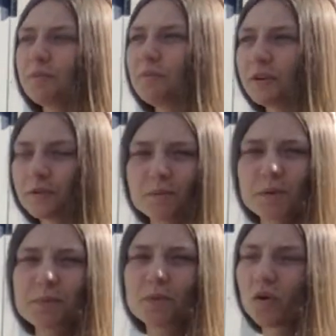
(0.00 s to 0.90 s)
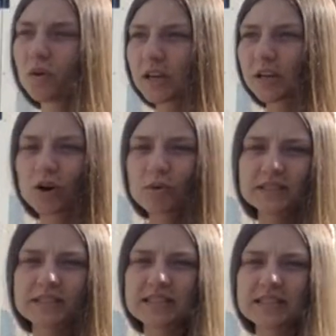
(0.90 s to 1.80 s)
different people can go
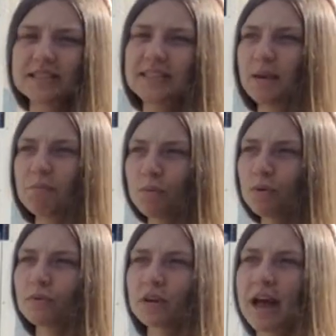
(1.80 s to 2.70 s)
and see the same movie,